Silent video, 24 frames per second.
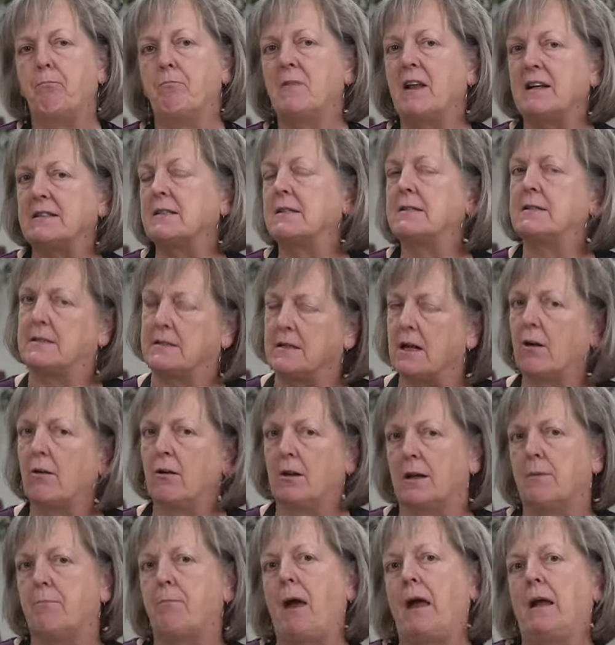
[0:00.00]

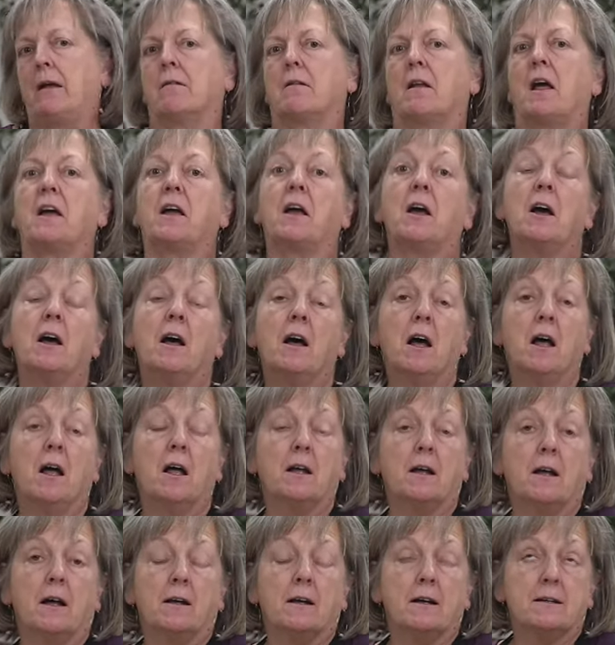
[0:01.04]
necessarily paint like
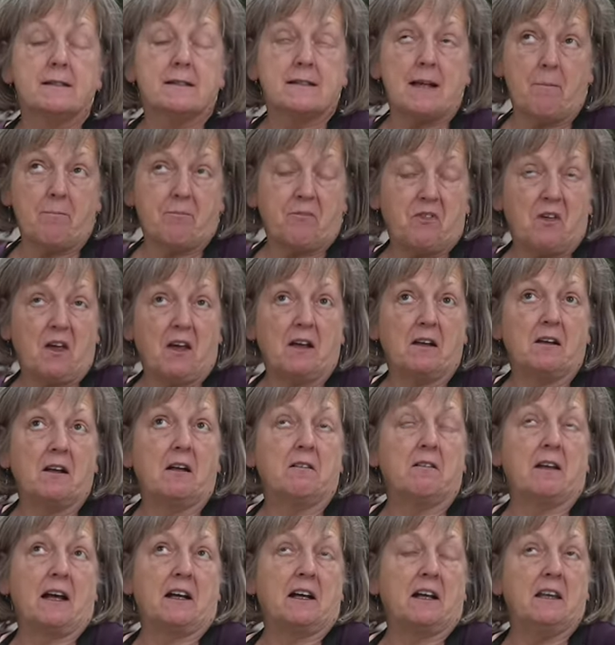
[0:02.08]

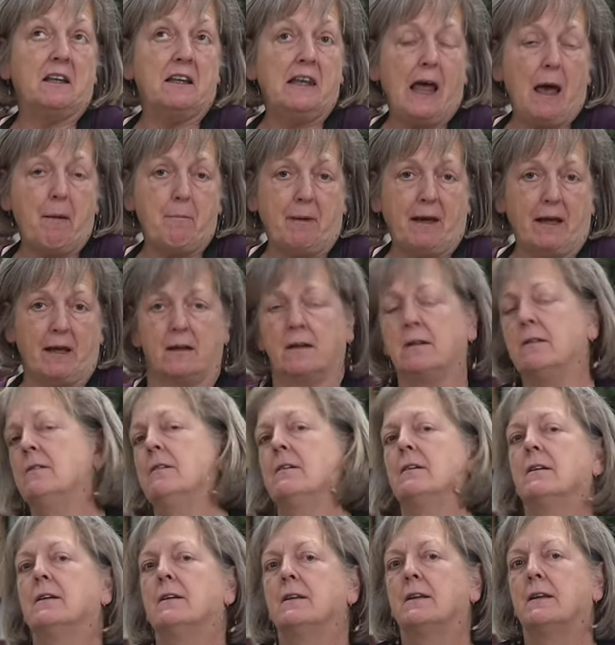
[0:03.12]
something like a lemon
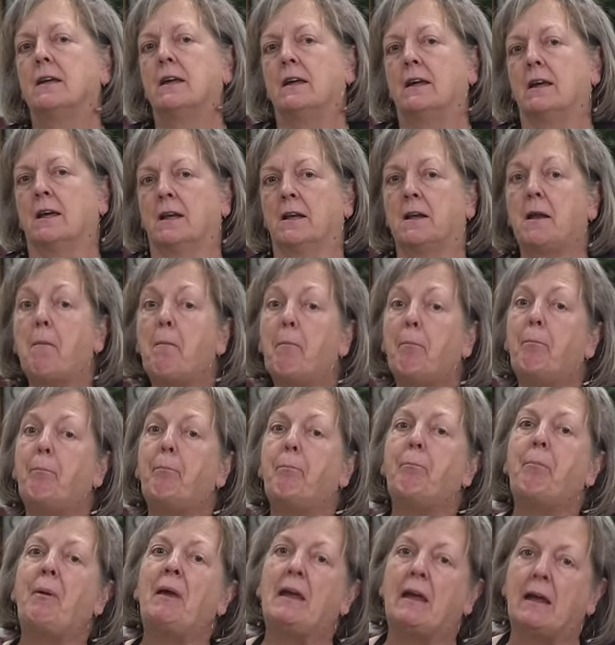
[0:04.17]
in
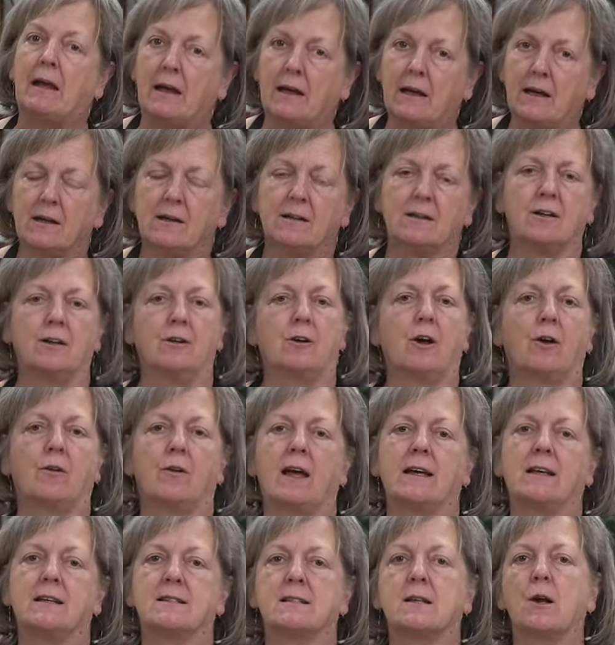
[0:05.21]
pink, you know,
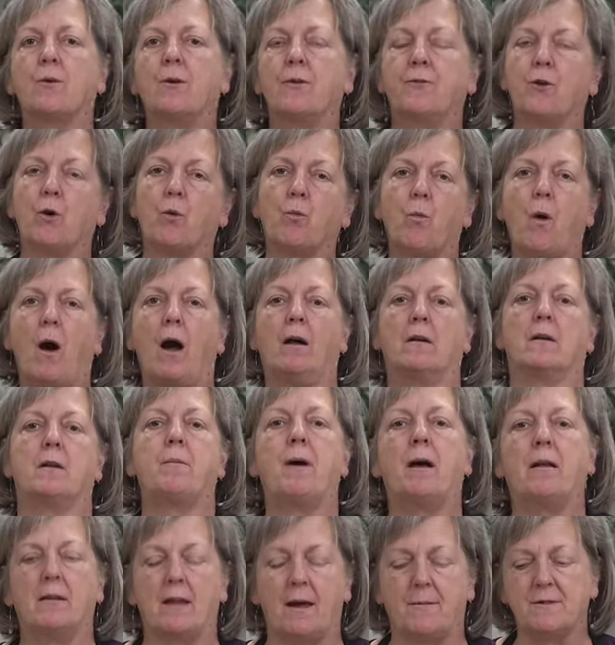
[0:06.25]
like, so if you're wild
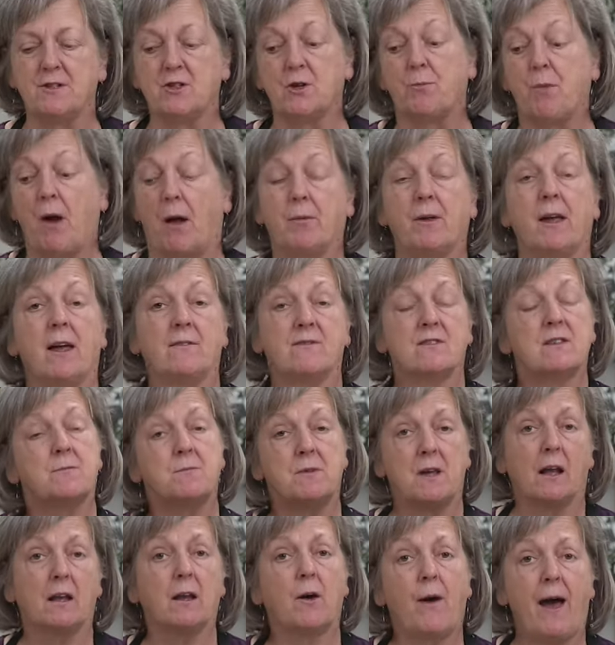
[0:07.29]
about lemons, you probably have
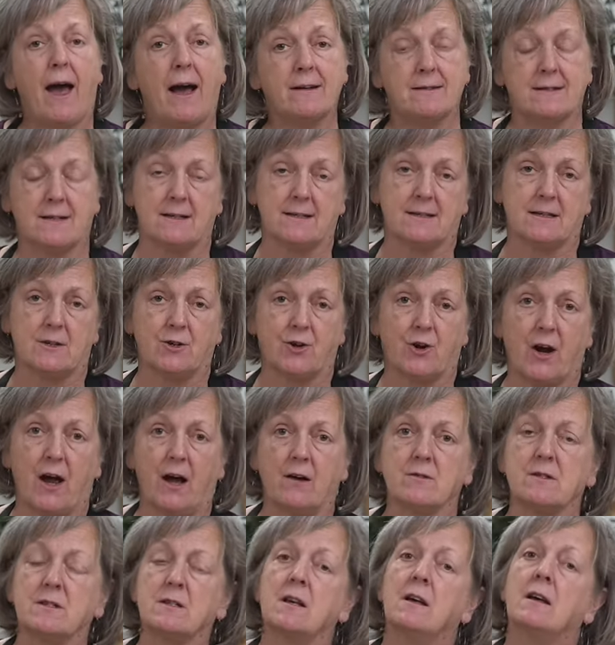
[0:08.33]
some yellow accents in your
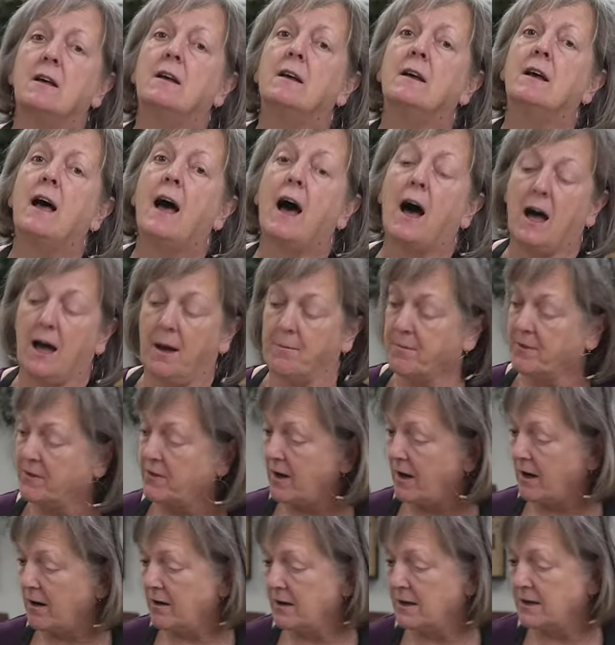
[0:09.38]
house.
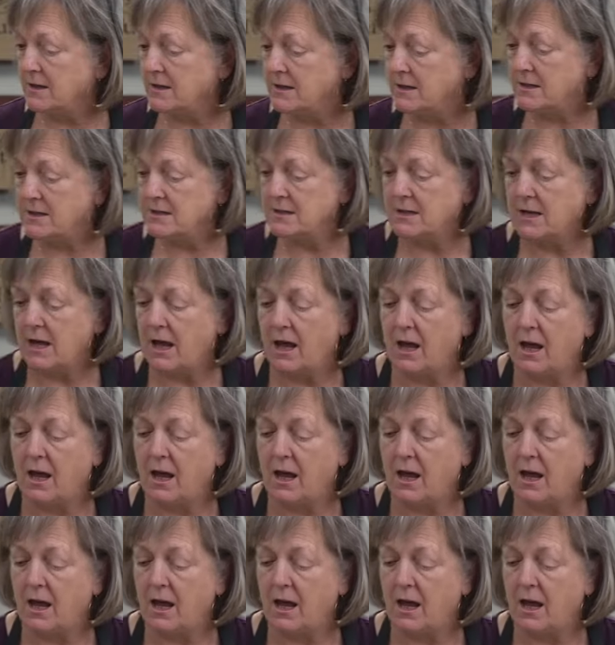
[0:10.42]
There is